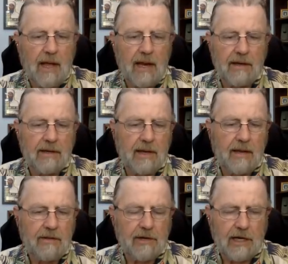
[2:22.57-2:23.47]
and
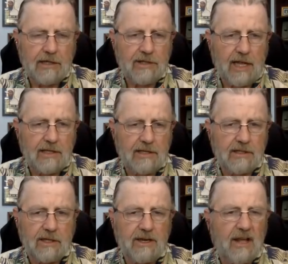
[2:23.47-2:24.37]
the United States
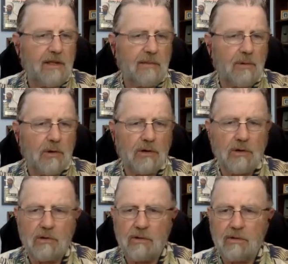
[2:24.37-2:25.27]
as a nothing
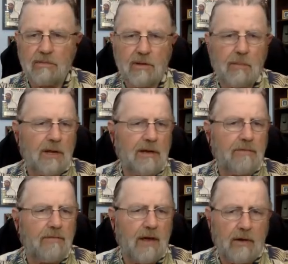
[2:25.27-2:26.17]
burger, a complete
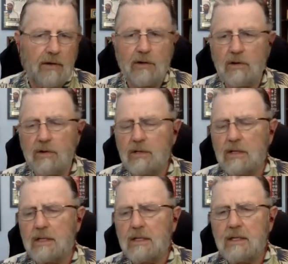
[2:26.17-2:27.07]
failure.
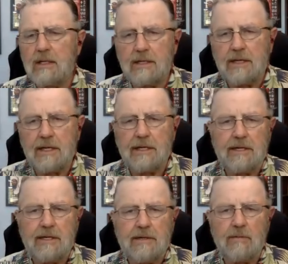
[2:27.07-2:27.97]
It
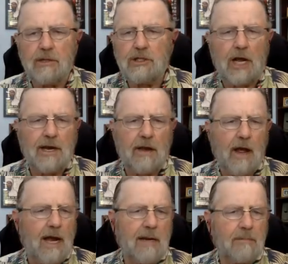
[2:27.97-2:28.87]
didn't. We shot down
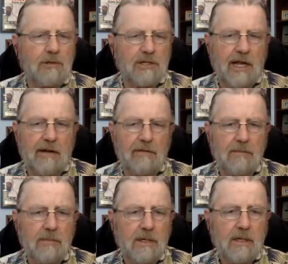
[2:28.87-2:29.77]
90% of
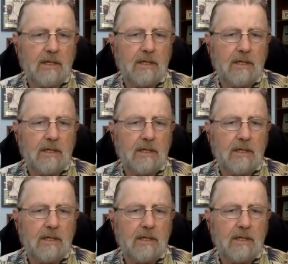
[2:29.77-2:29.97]
them.